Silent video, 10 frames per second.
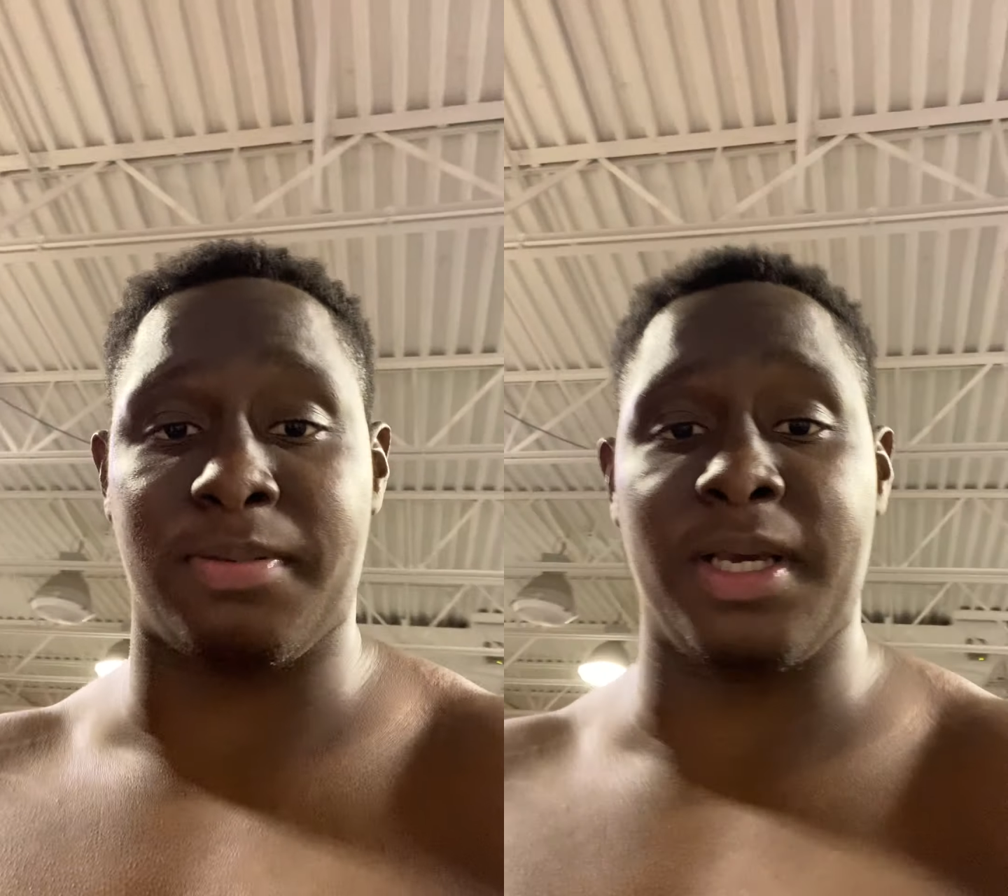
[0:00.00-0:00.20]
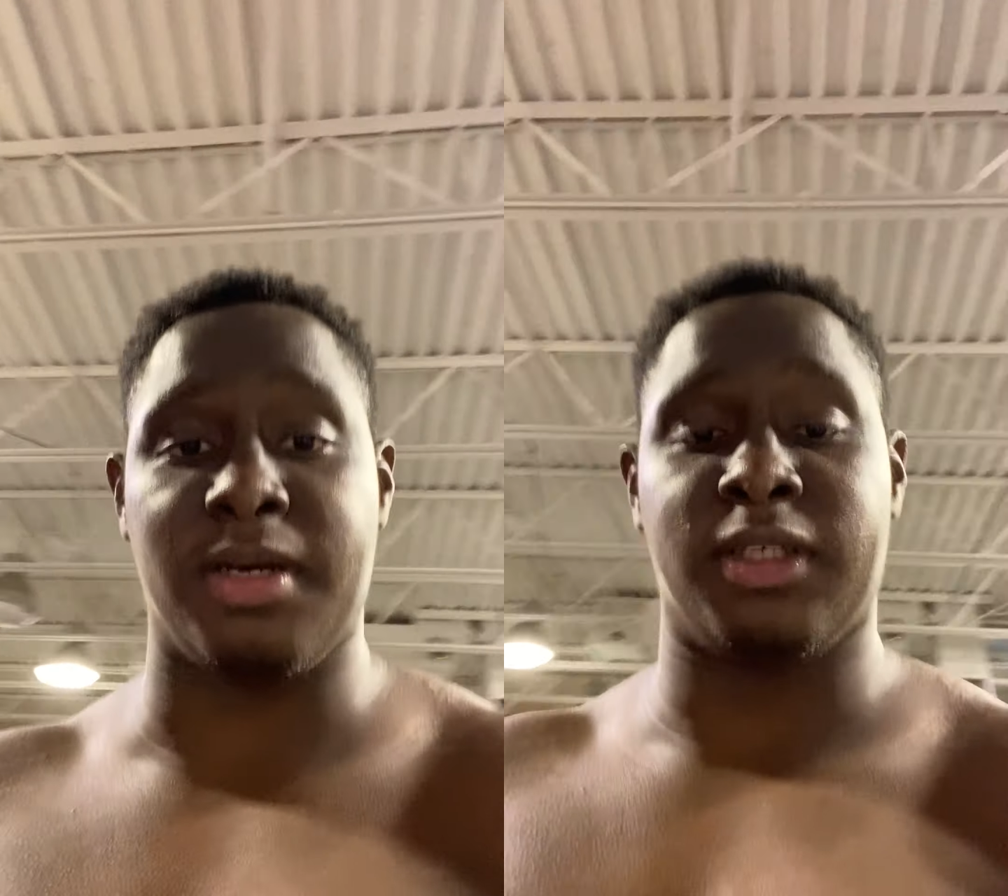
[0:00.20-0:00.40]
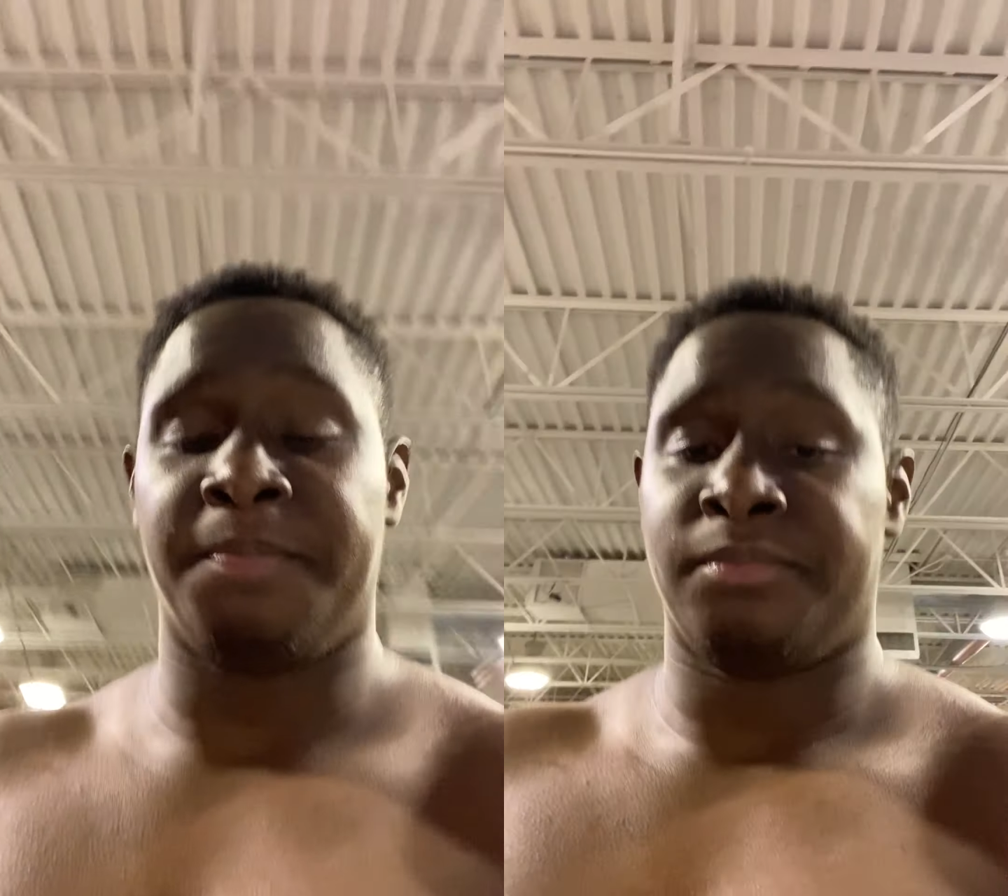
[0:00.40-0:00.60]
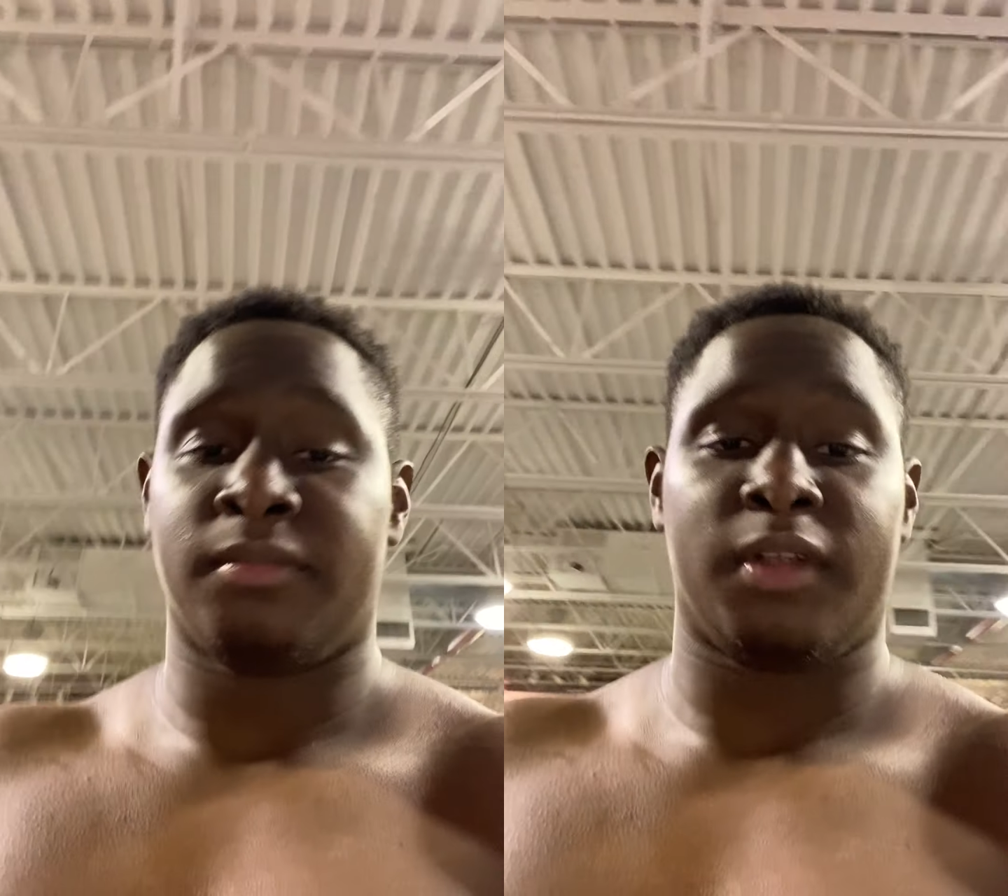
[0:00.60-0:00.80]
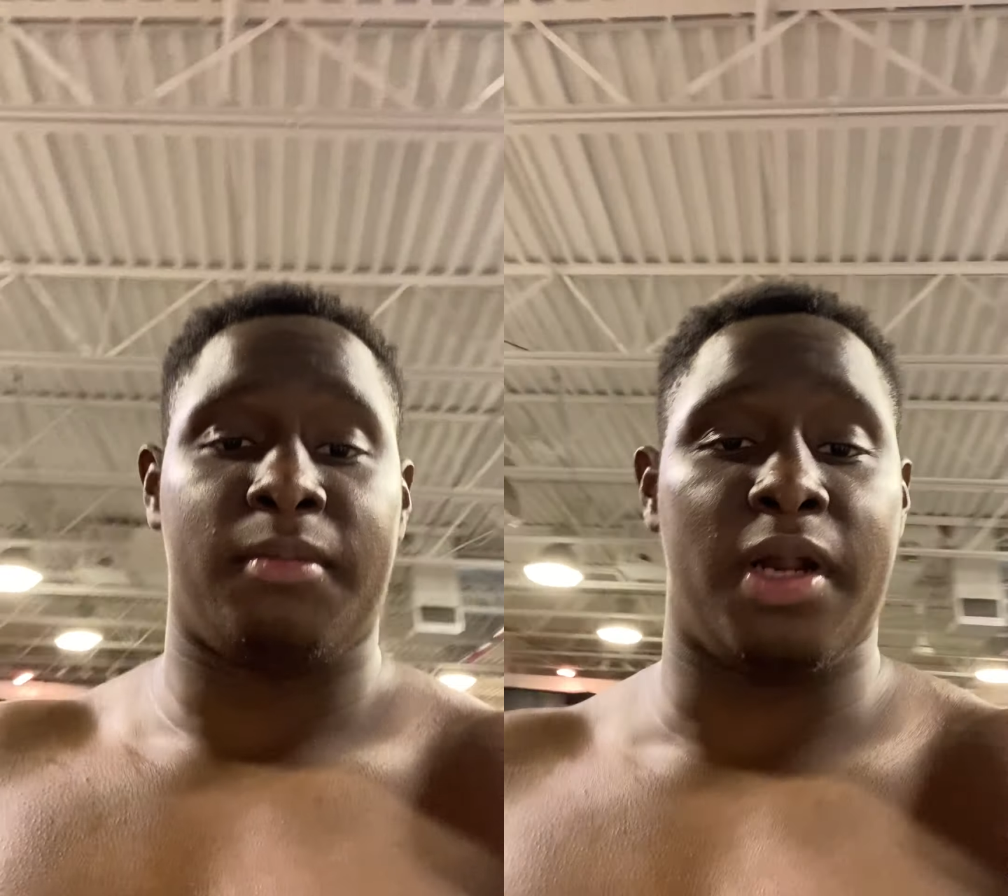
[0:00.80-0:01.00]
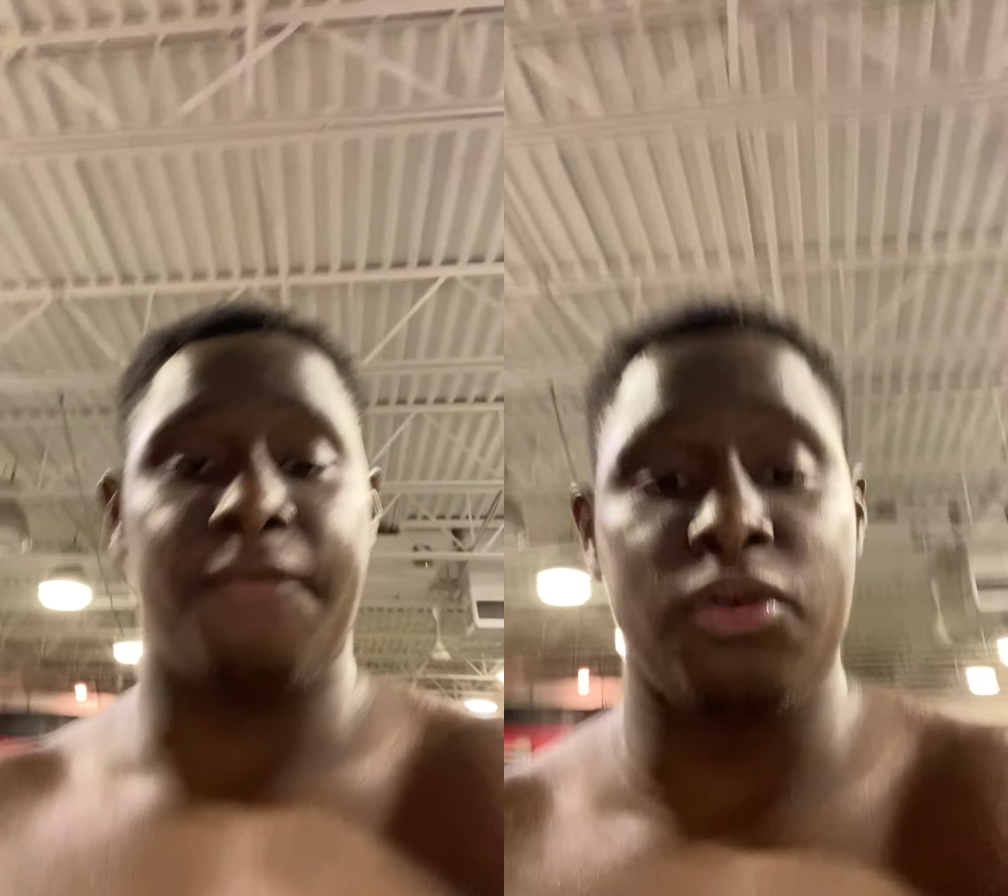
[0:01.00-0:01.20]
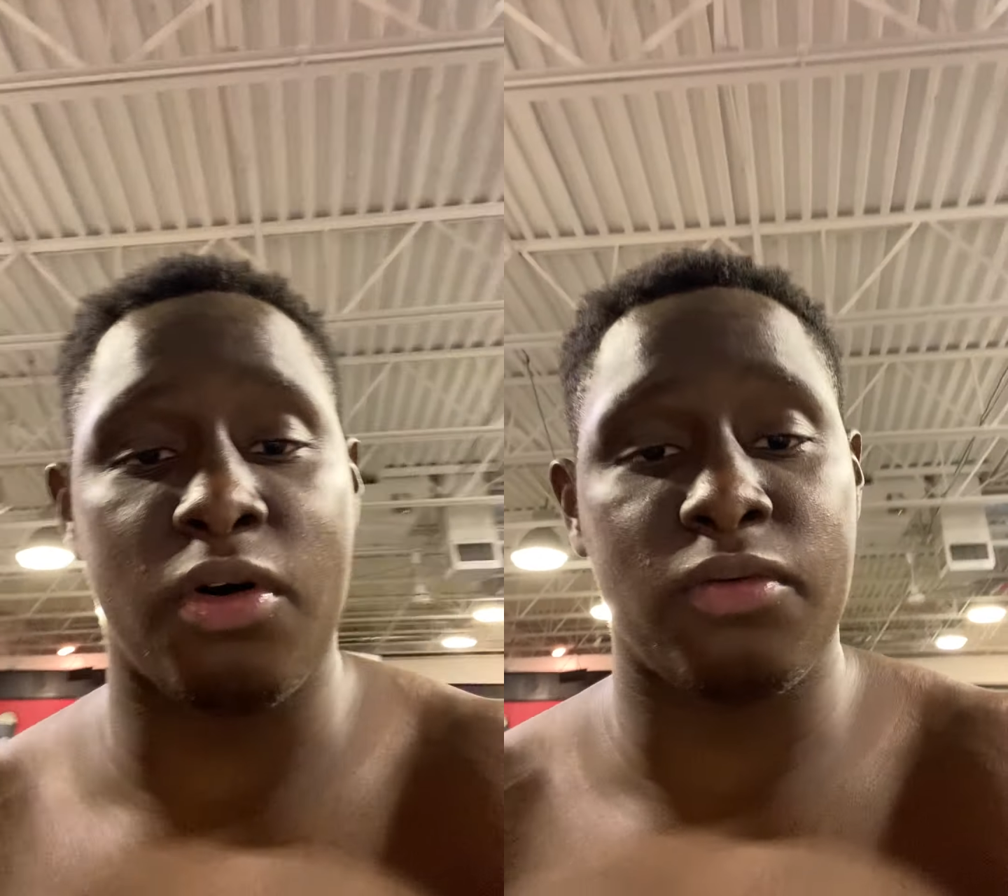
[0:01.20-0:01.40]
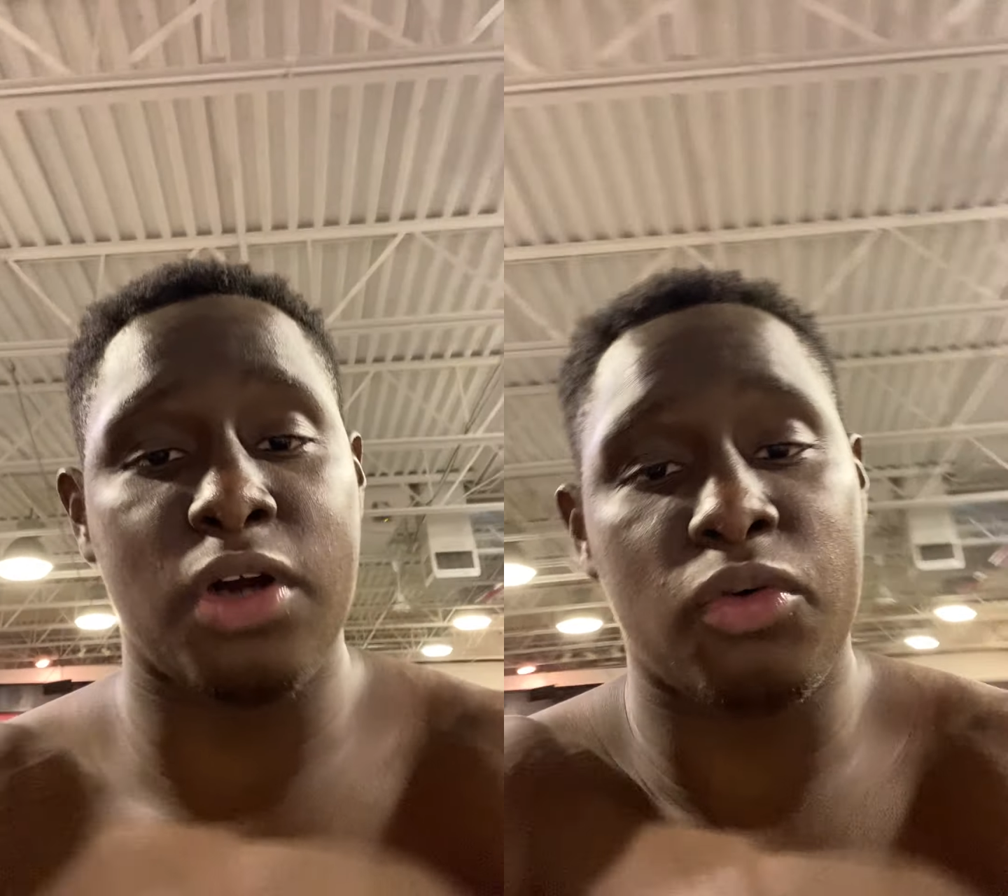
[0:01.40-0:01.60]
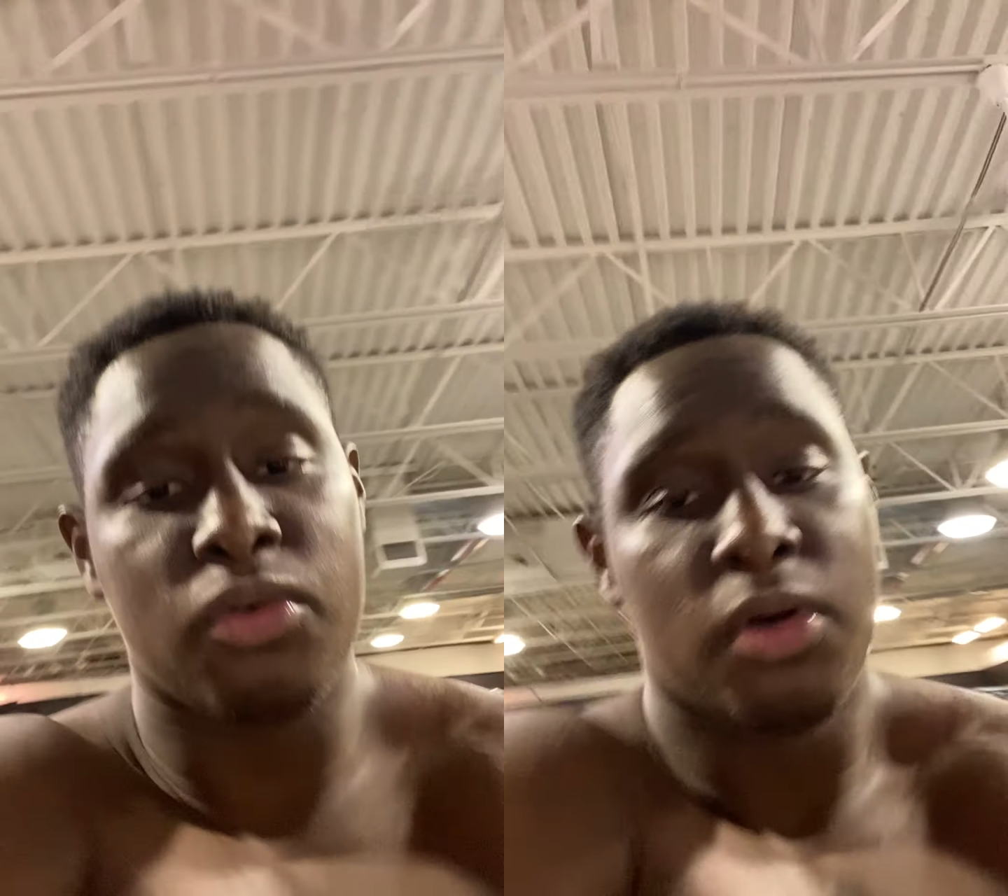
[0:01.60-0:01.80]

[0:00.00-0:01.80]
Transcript: players, but if you don't know